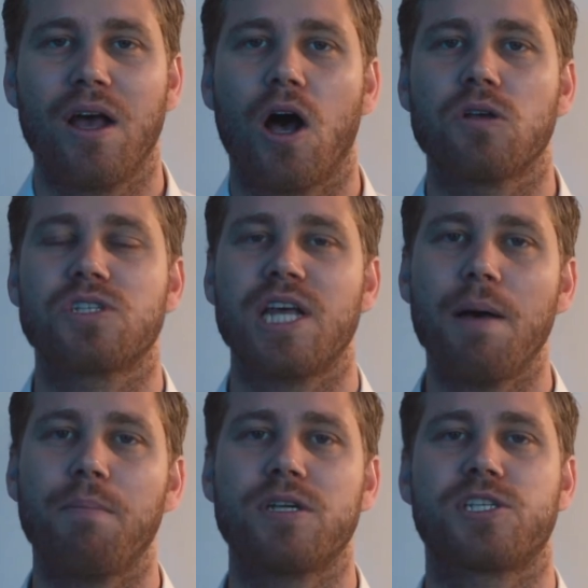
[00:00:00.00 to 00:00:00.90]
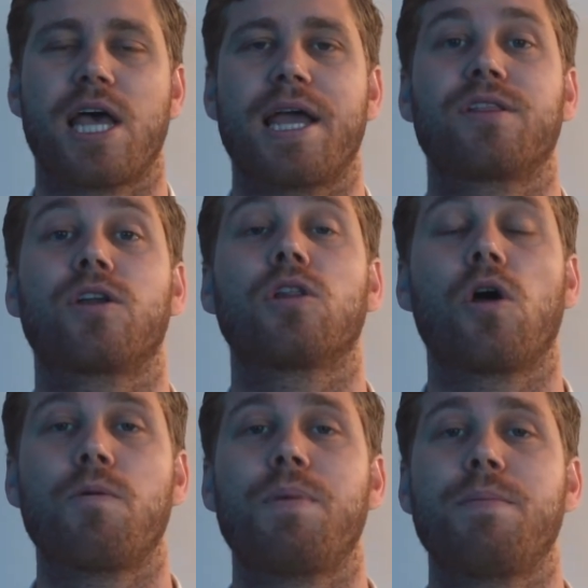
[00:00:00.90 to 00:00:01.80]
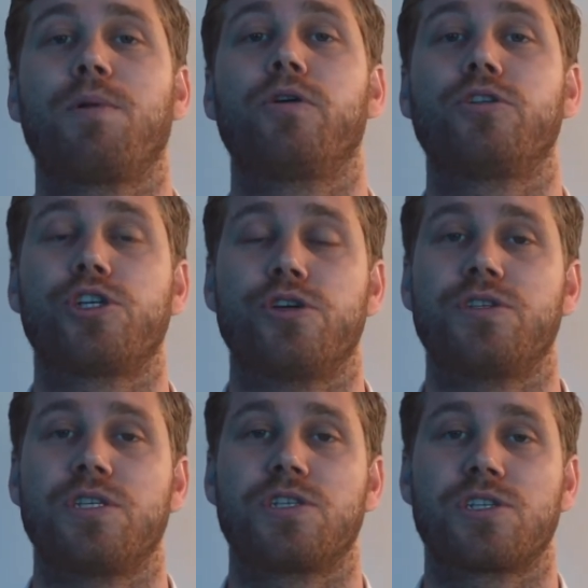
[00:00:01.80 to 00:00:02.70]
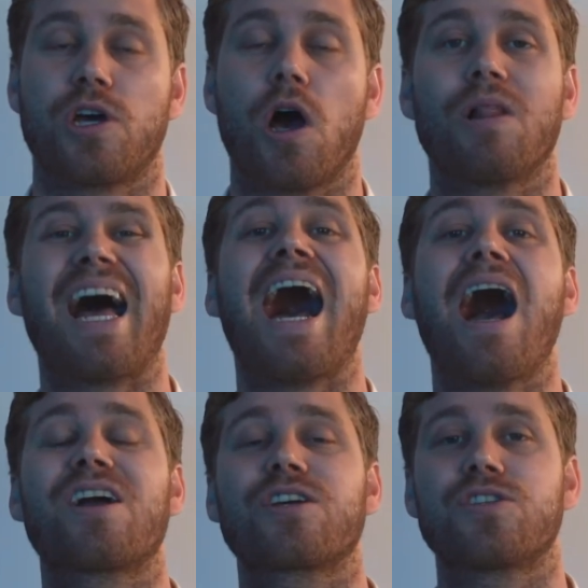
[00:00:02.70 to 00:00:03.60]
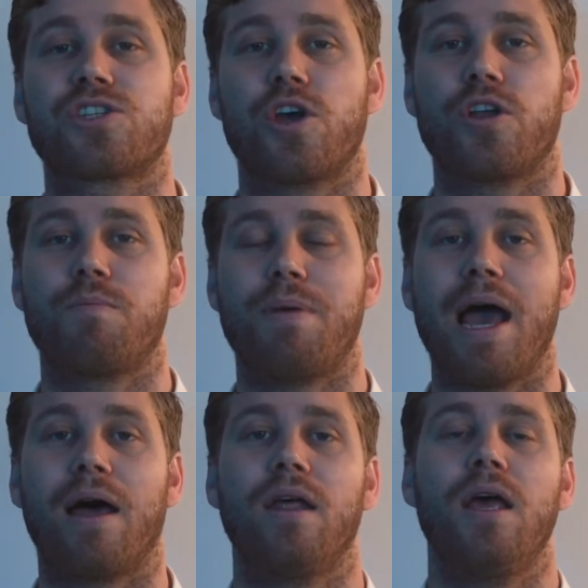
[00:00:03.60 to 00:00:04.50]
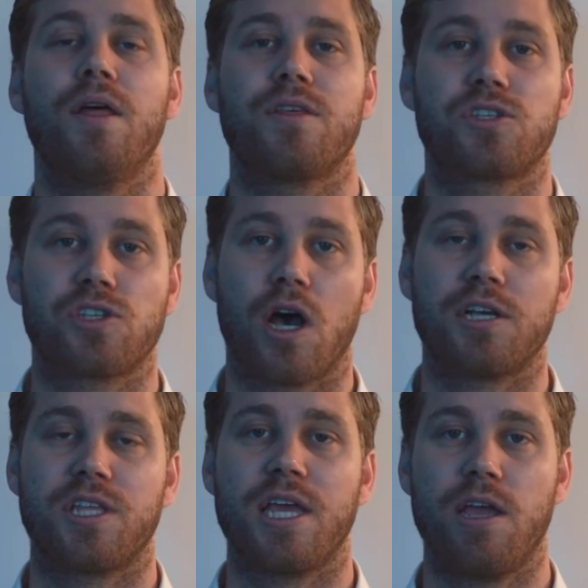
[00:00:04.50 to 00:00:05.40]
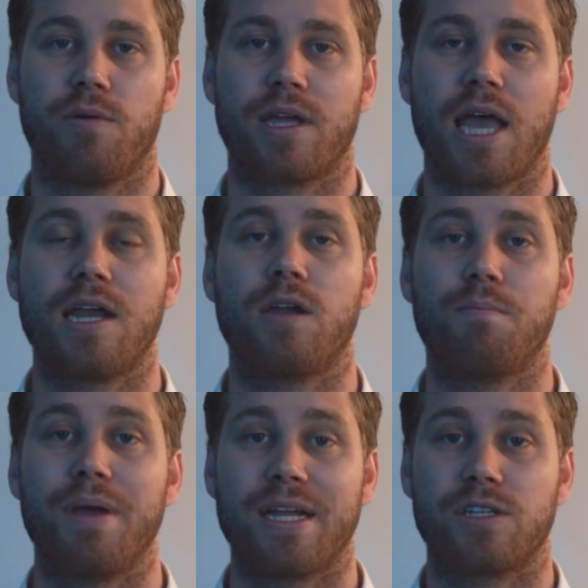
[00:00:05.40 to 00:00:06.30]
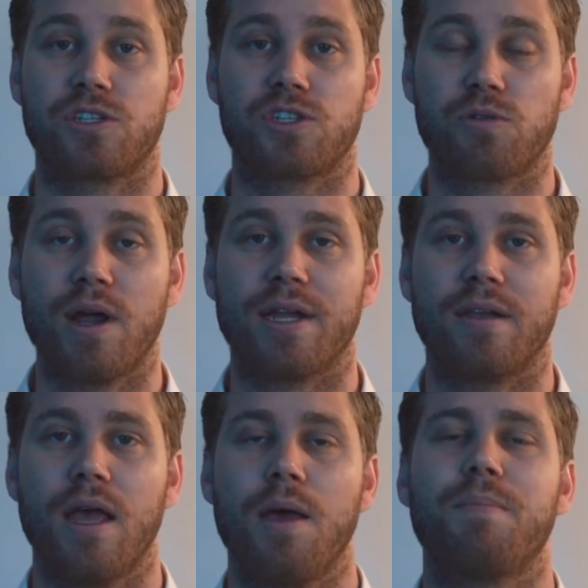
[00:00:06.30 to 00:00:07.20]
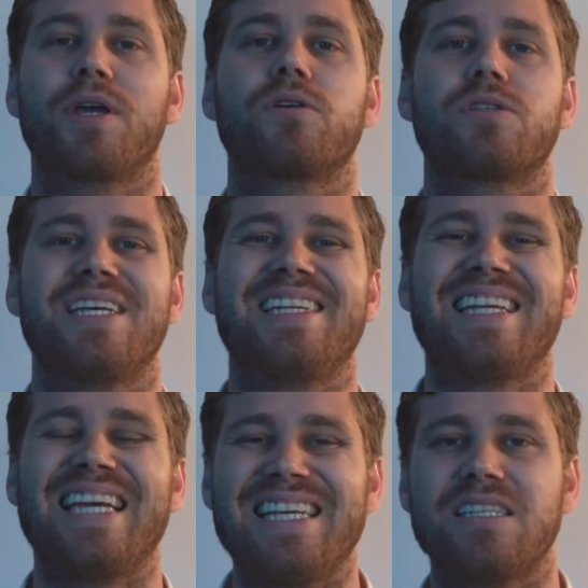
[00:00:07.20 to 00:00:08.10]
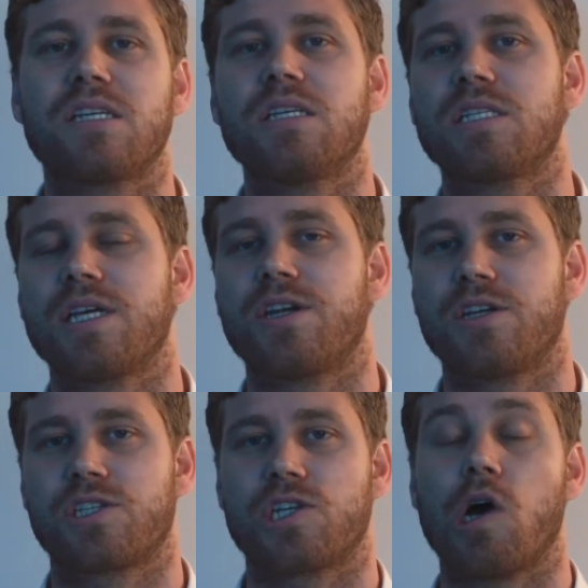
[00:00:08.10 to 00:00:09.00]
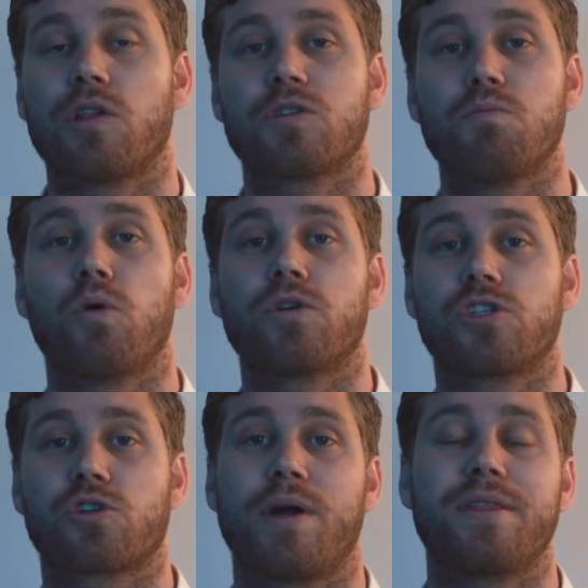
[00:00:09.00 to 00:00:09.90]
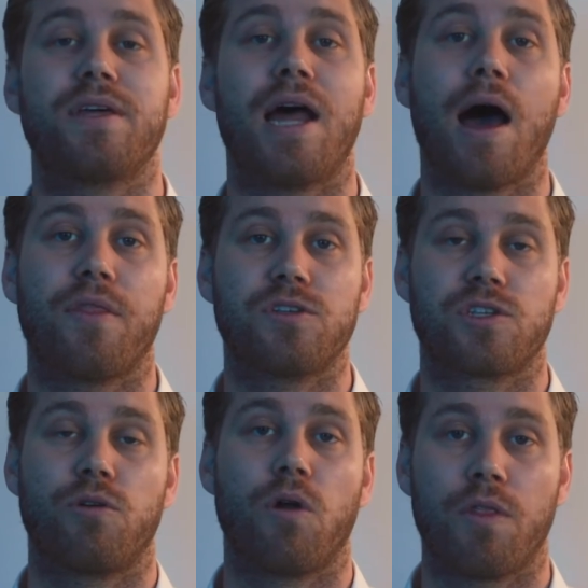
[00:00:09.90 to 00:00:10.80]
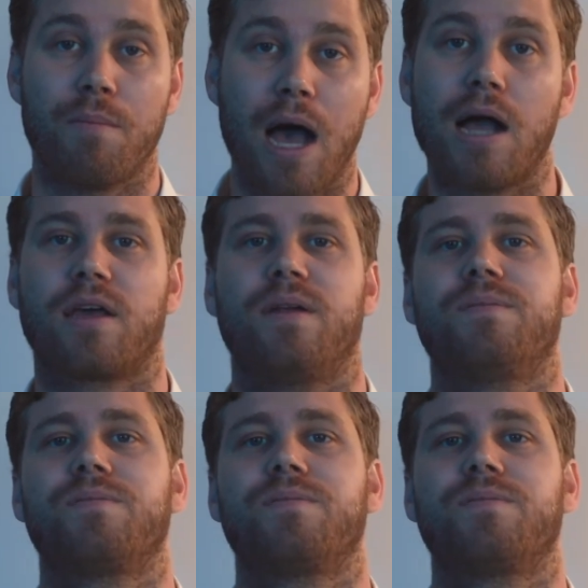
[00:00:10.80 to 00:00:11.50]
I'll start by saying that a lot of people who choose this style are concerned about the size of the hearing aid and it being discreet, because it is considered a style that's more discreet than others that are on the market.